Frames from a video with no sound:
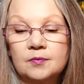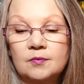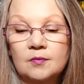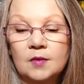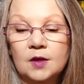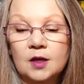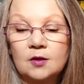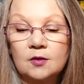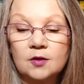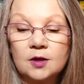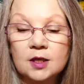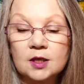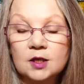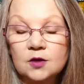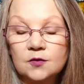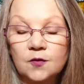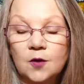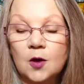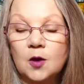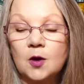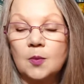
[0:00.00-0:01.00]
things
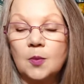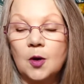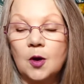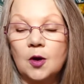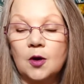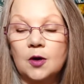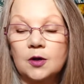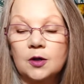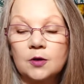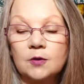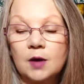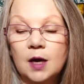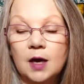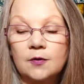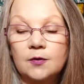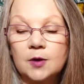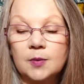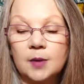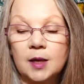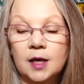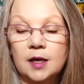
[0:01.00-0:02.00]
fall apart. You have
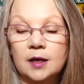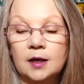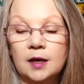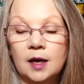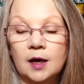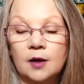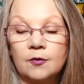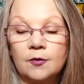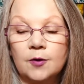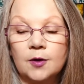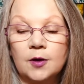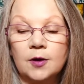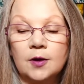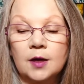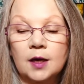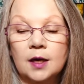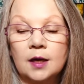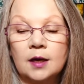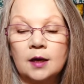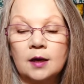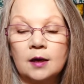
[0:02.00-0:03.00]
to make an effort.
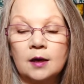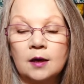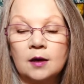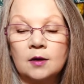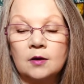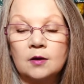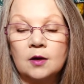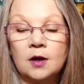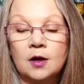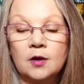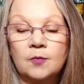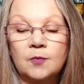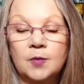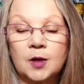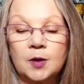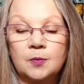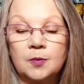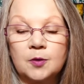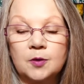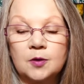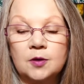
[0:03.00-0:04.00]
And a lot of
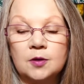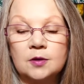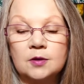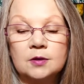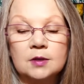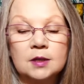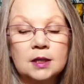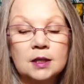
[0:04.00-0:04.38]
people